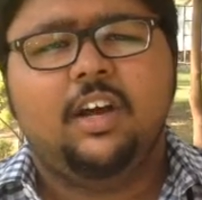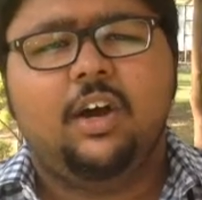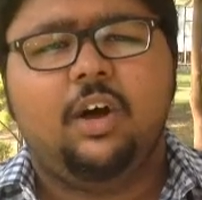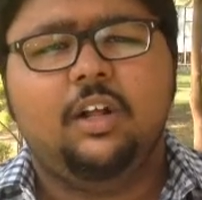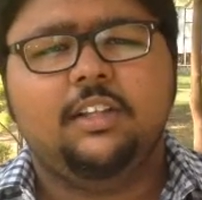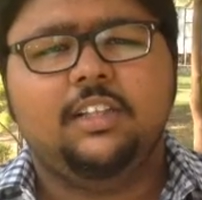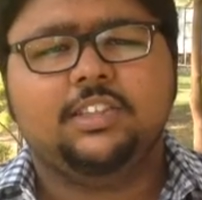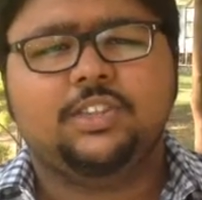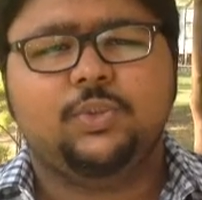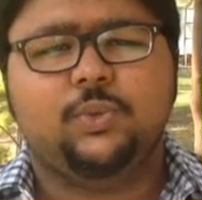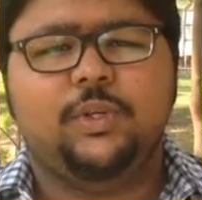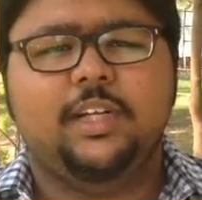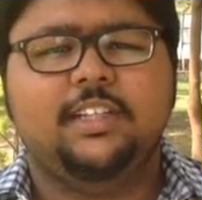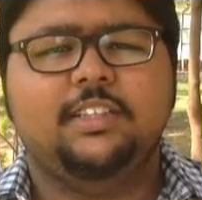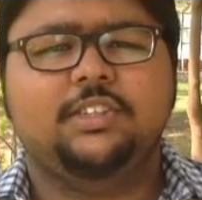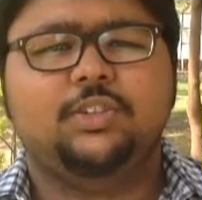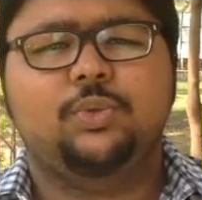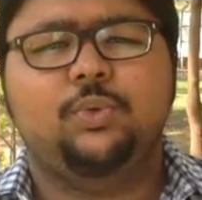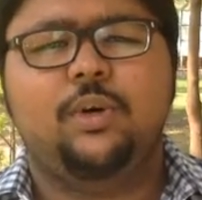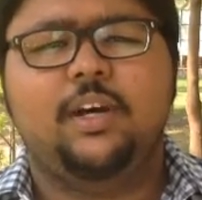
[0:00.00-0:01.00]
All the
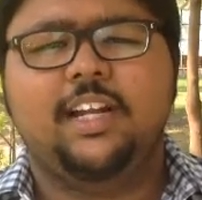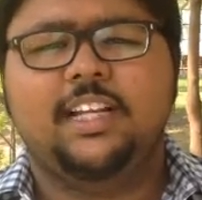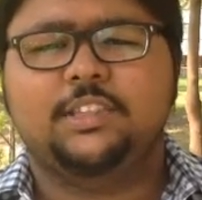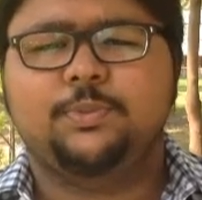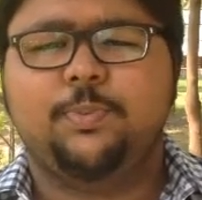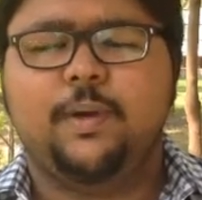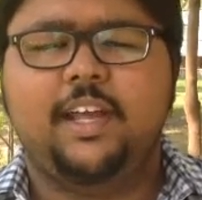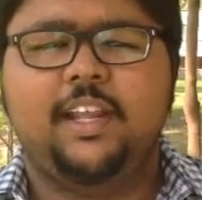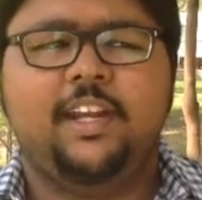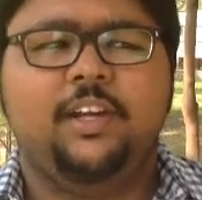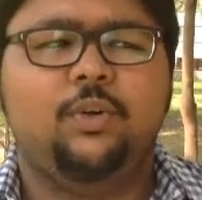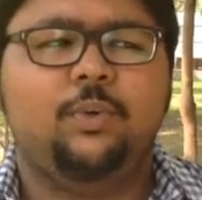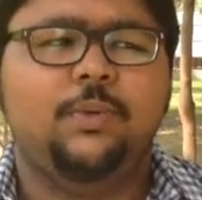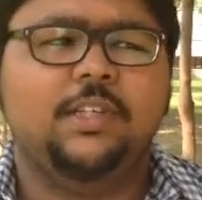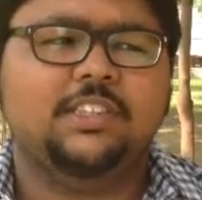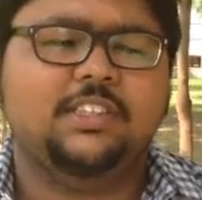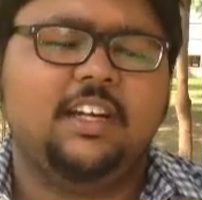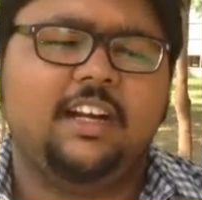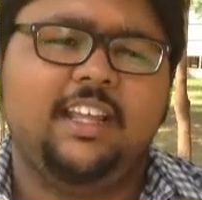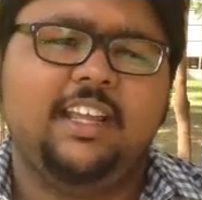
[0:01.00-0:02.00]
students who are aspiring to
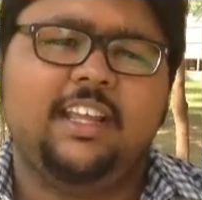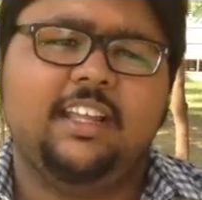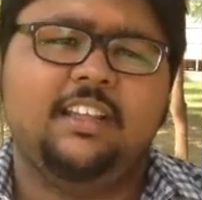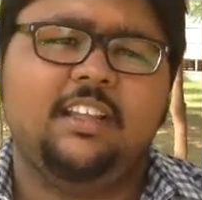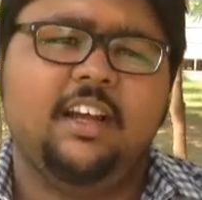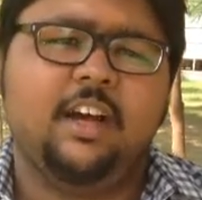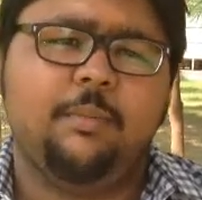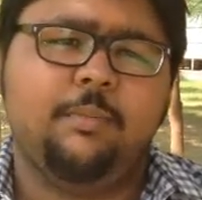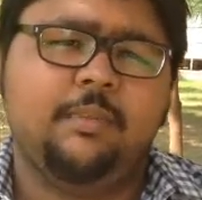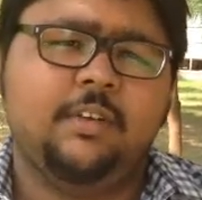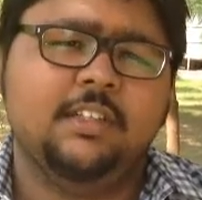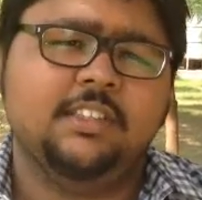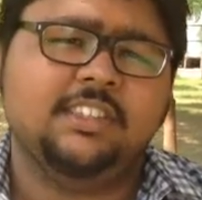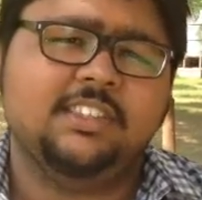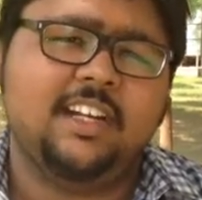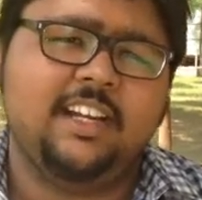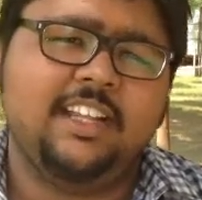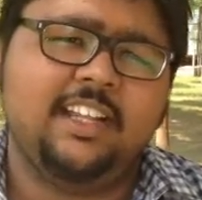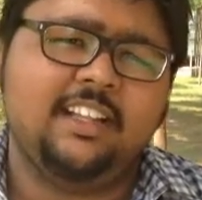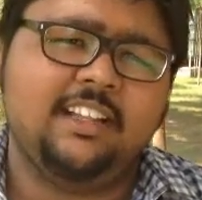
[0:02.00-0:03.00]
be studying in
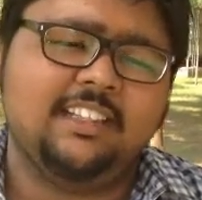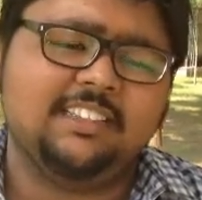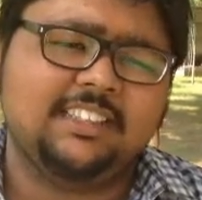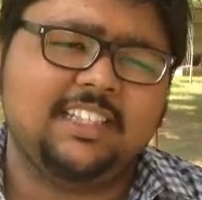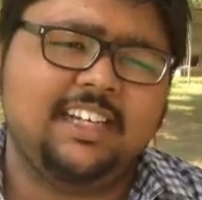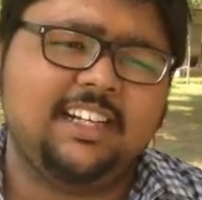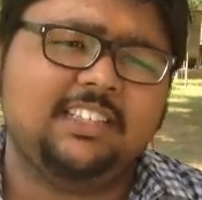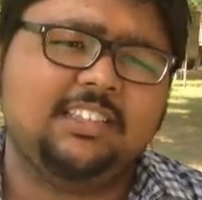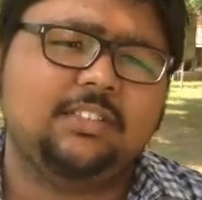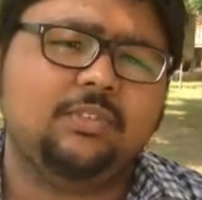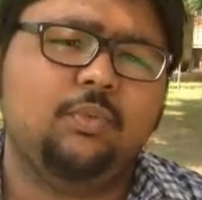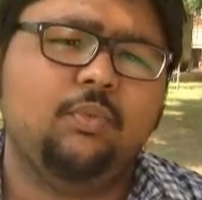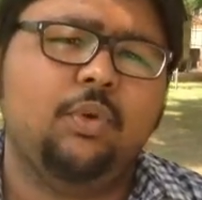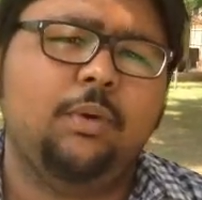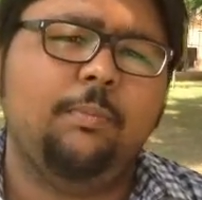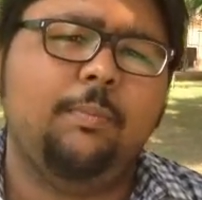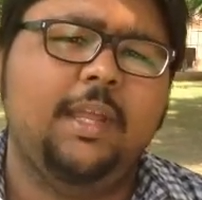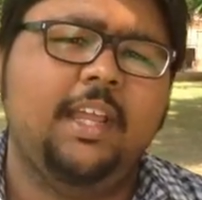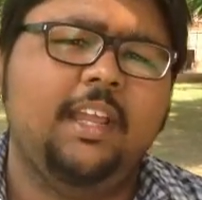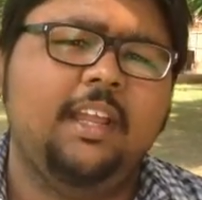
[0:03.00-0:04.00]
the states
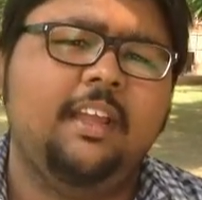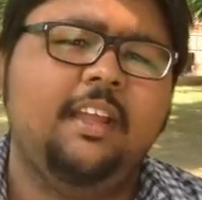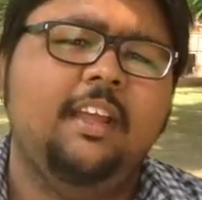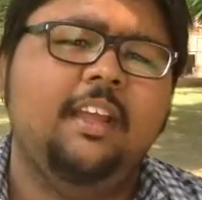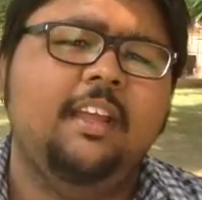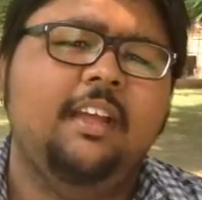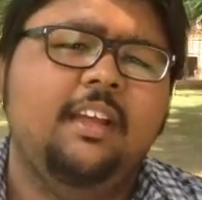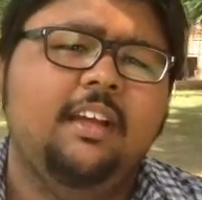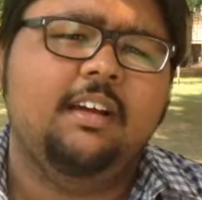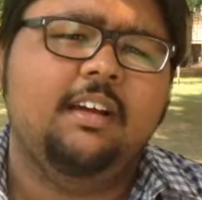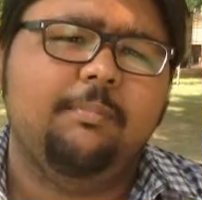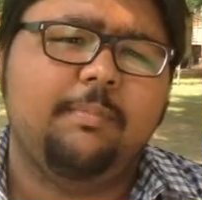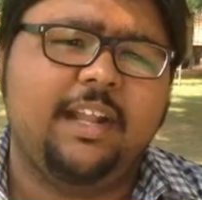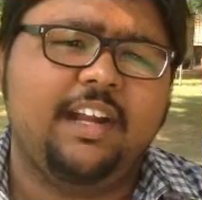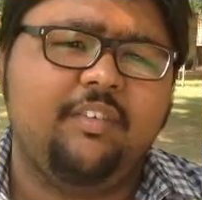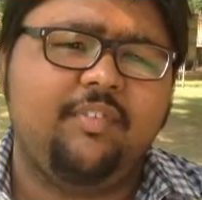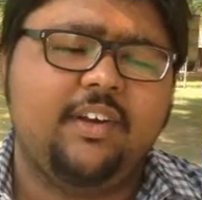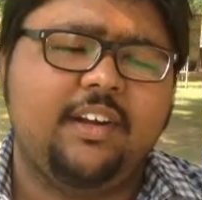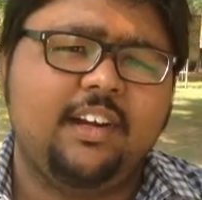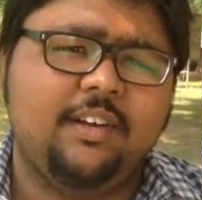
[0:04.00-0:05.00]
would be
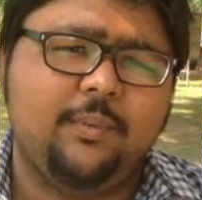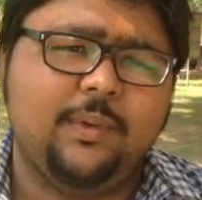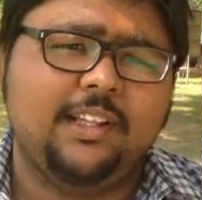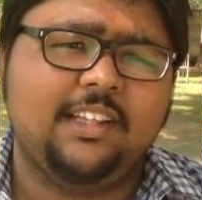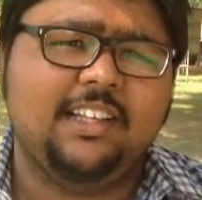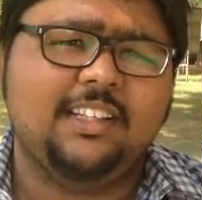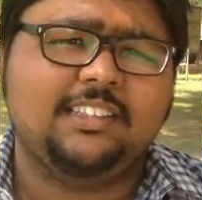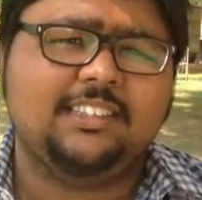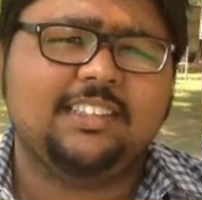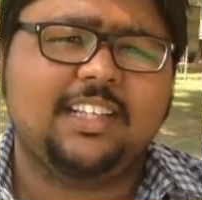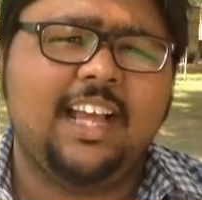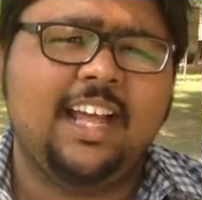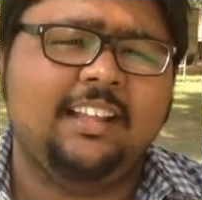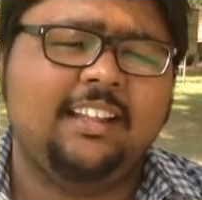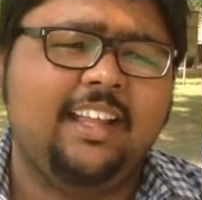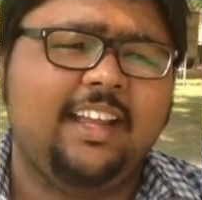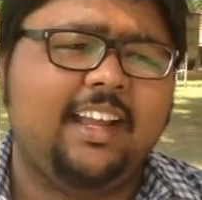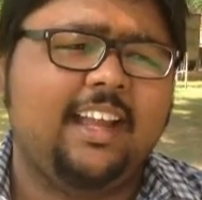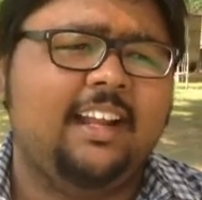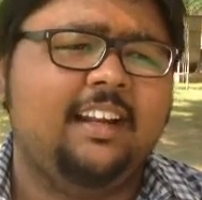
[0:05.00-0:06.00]
benefited with this,
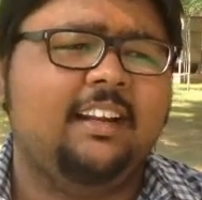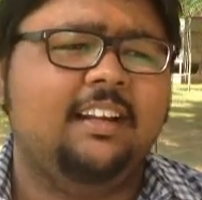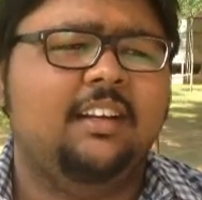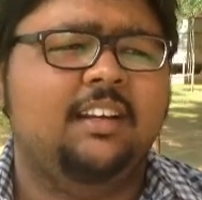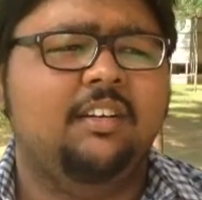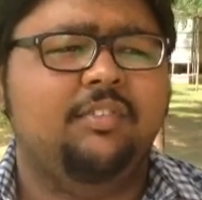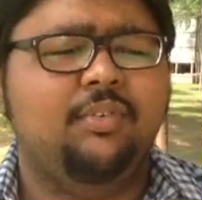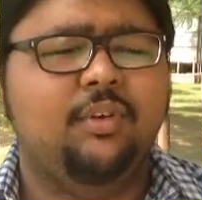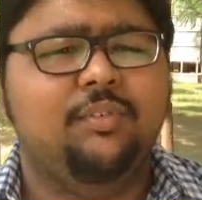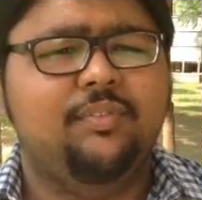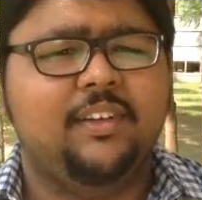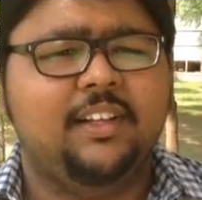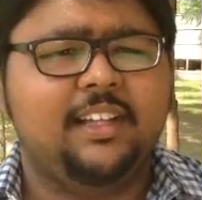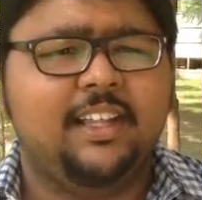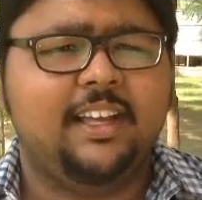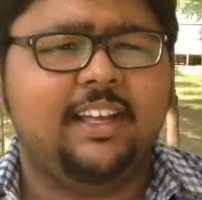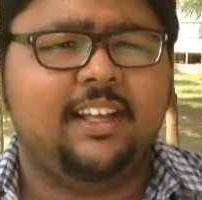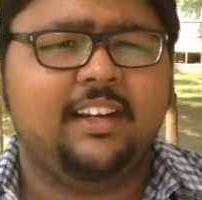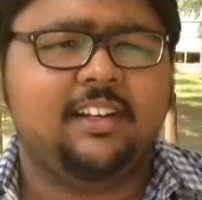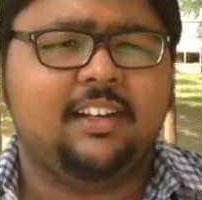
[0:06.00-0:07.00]
and they can fulfill
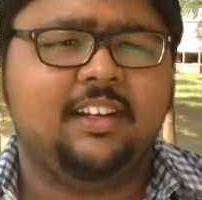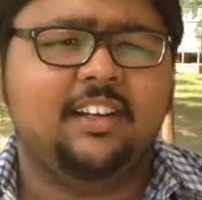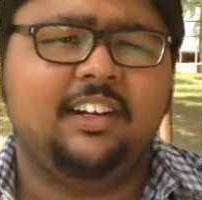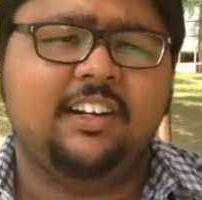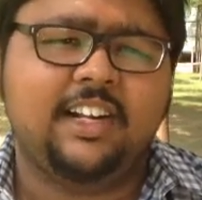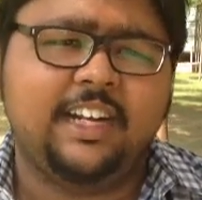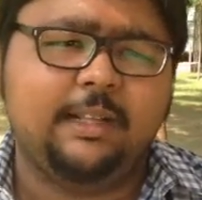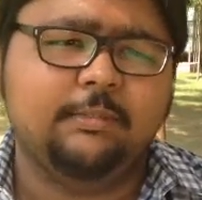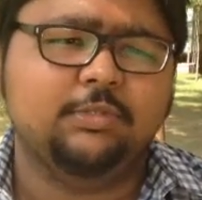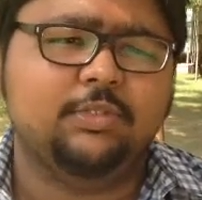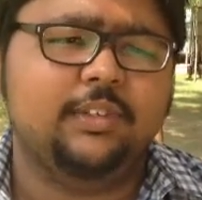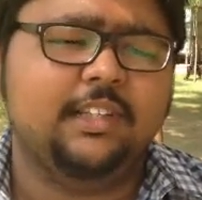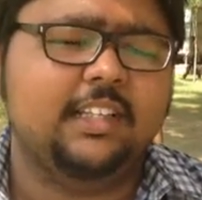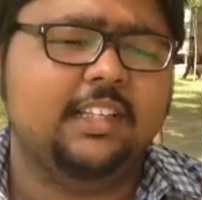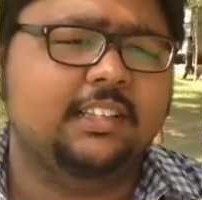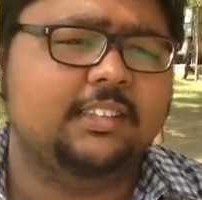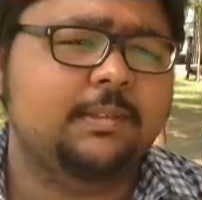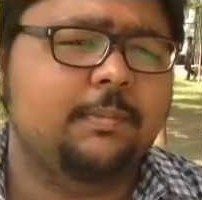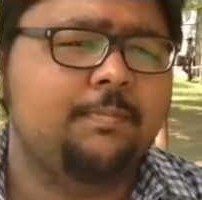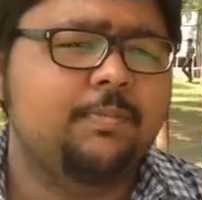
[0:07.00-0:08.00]
their dreams with
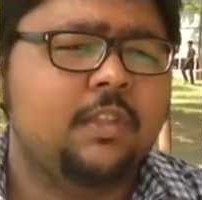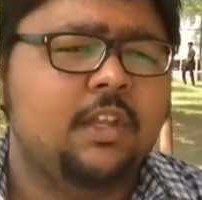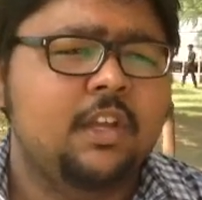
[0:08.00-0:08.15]
this.